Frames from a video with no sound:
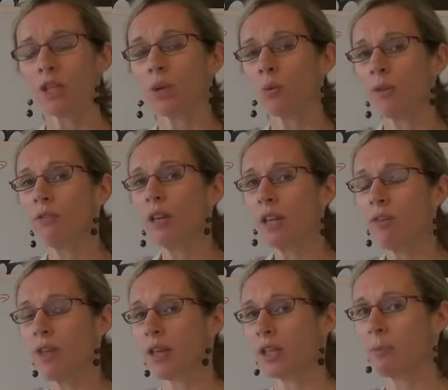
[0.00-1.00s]
So we
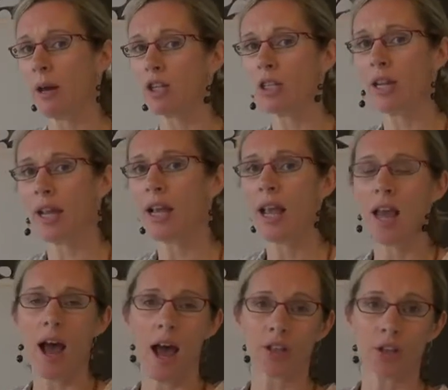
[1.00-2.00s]
really think, especially
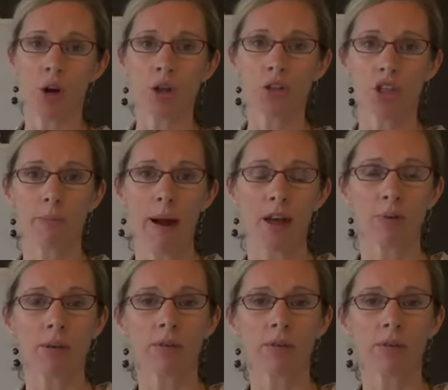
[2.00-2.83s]
as an osteopath,